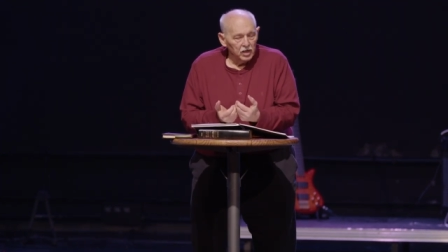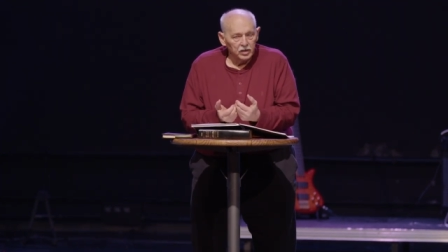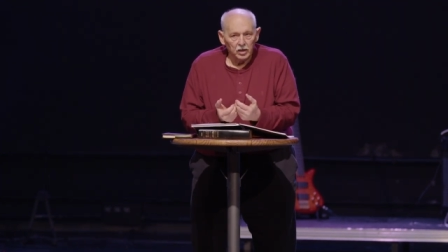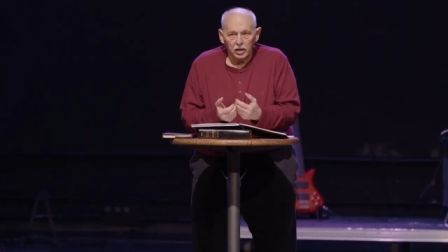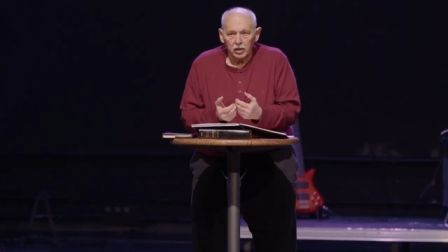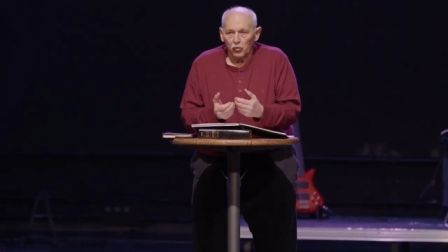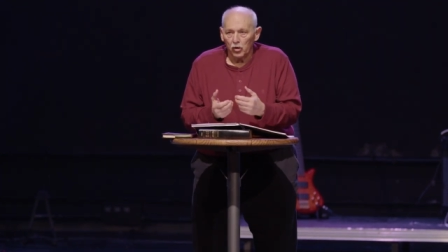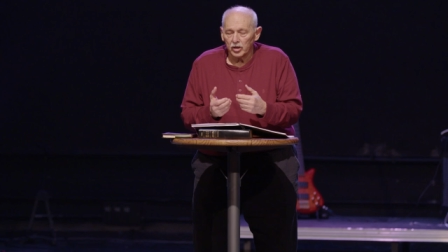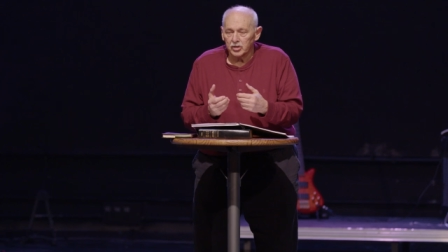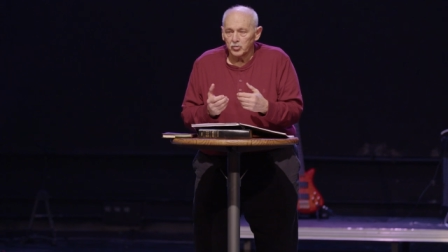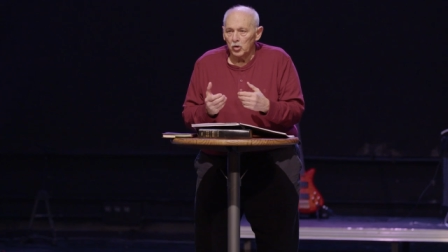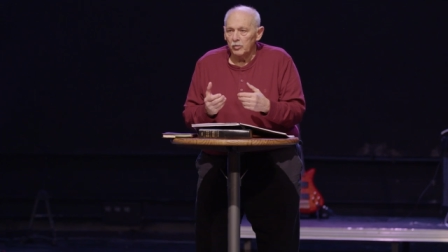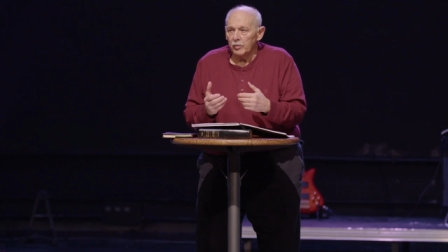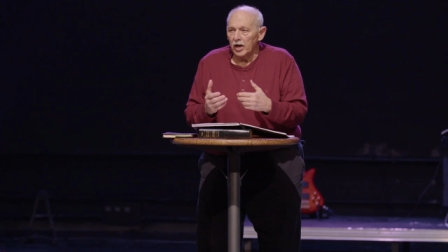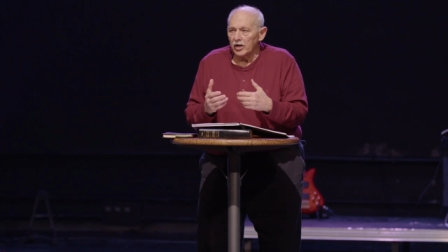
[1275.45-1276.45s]
In other words,
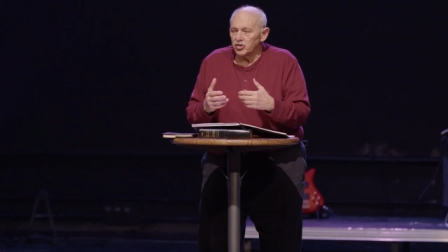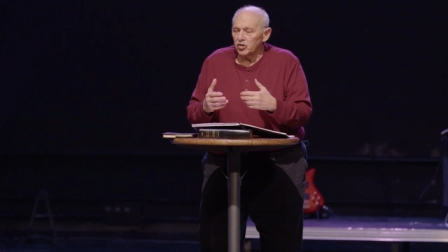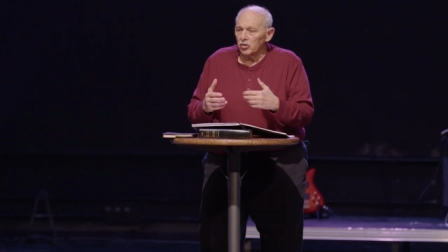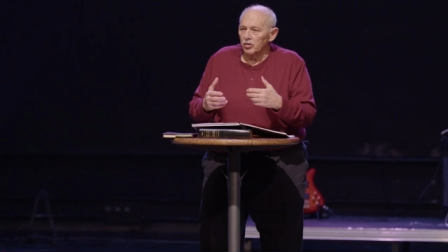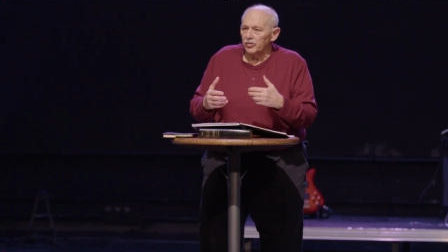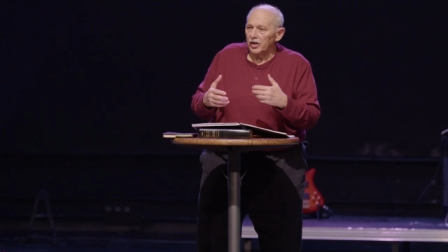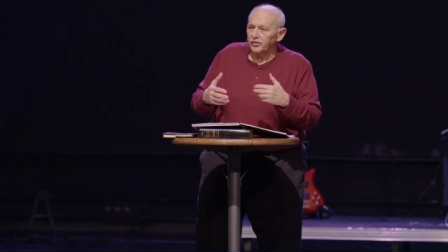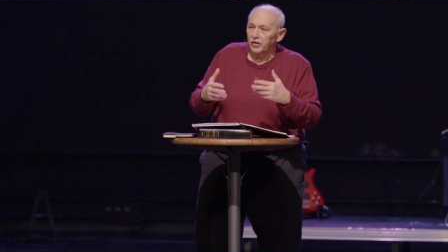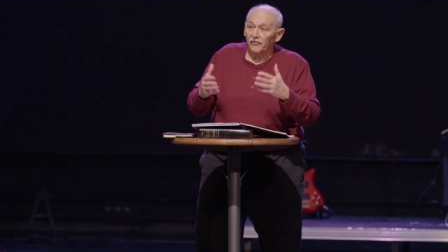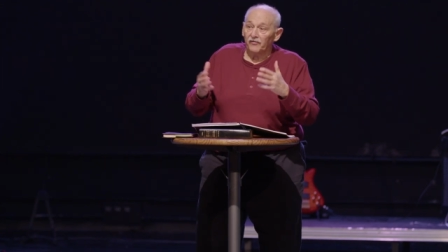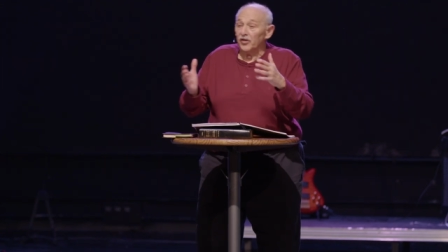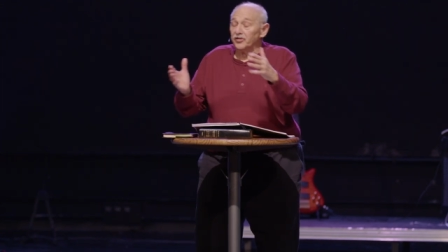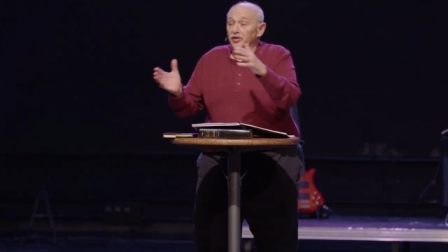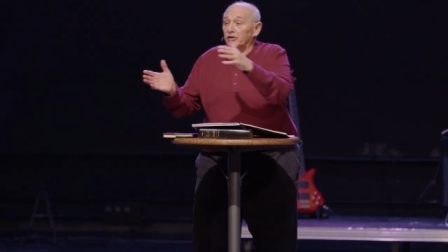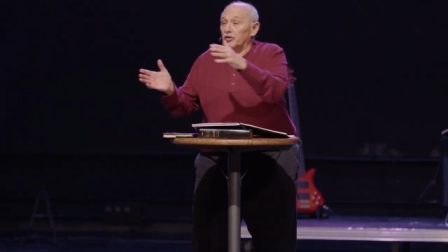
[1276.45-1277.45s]
we make sure that the
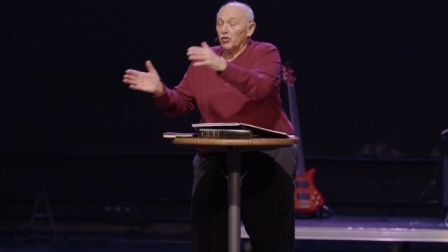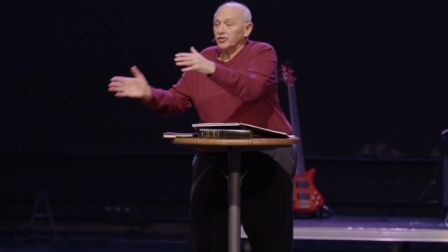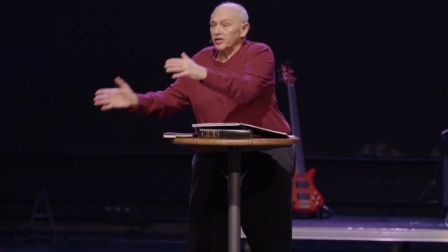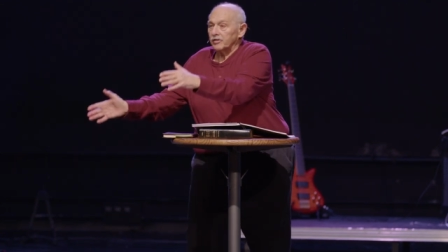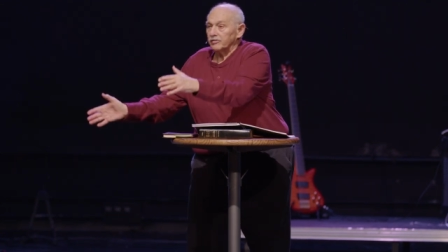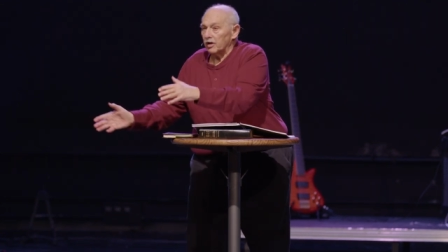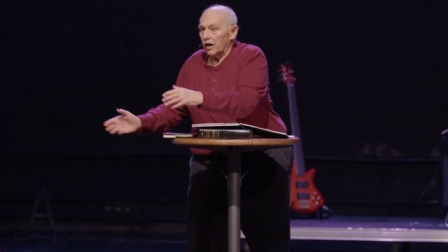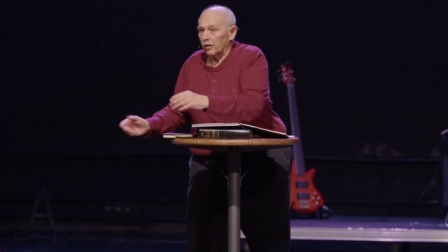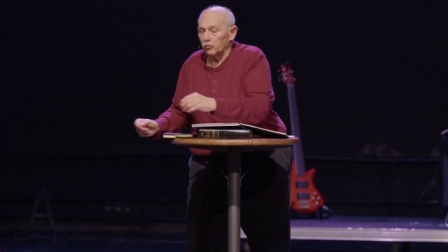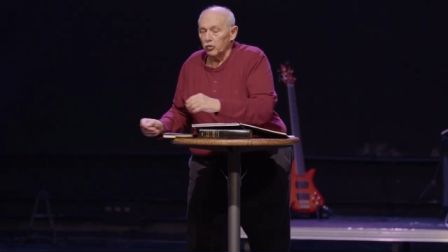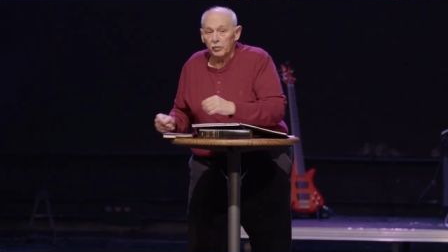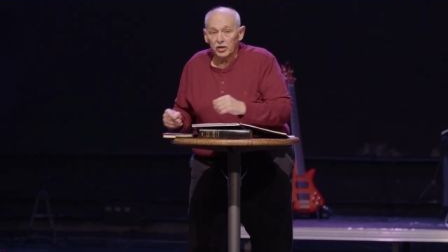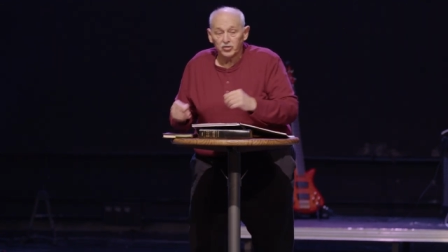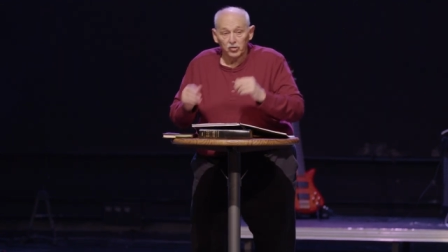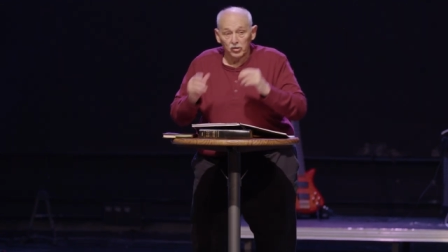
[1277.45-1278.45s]
physical is intact. We
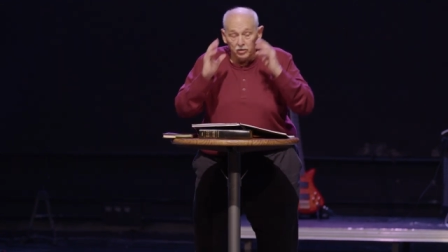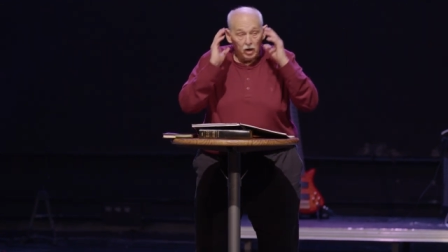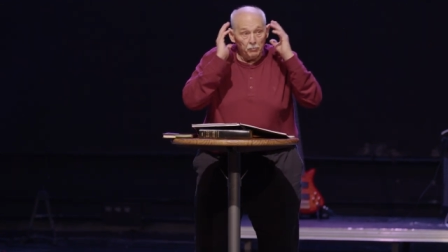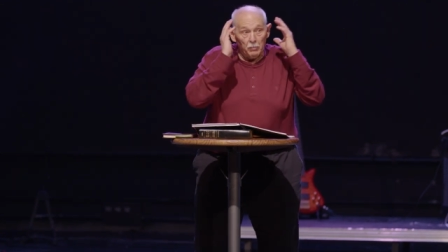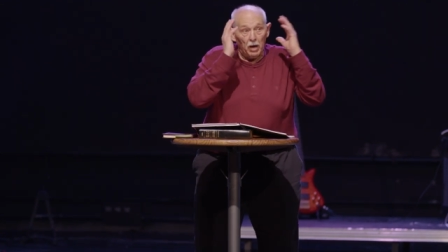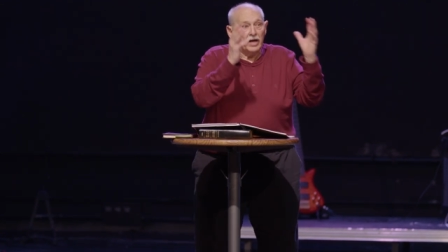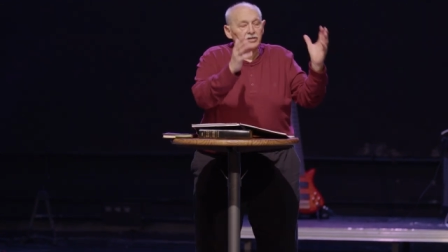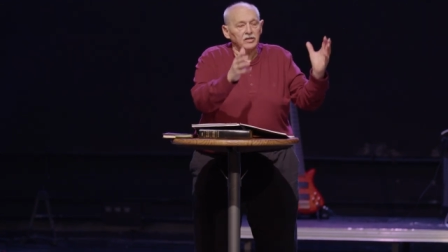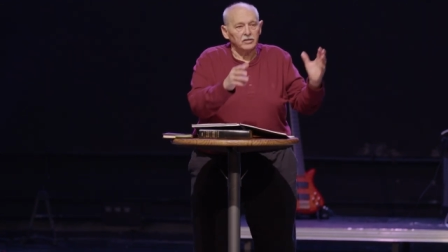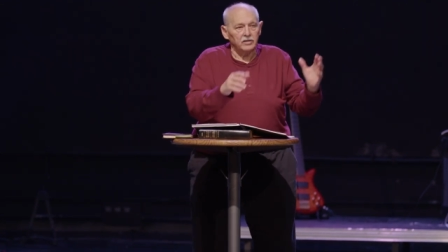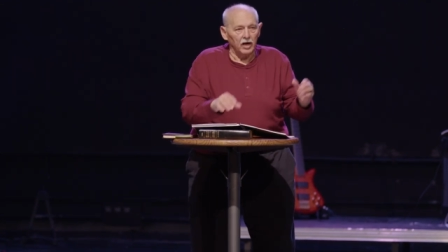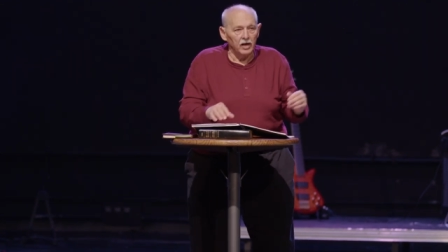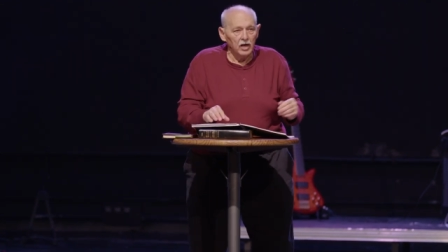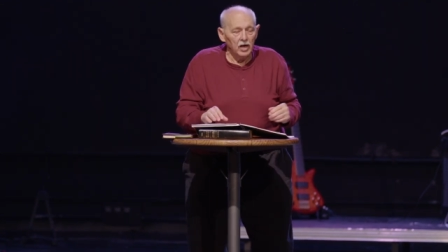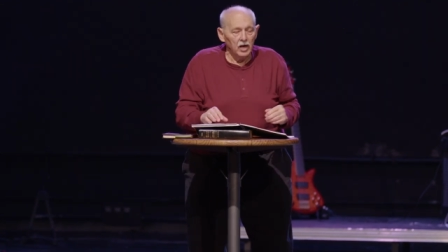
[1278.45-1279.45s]
make sure that our mind's
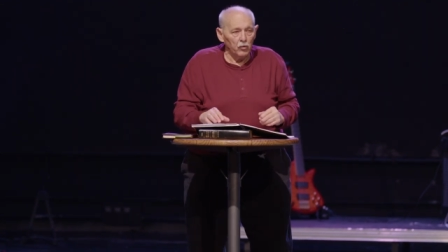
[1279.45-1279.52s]
intact.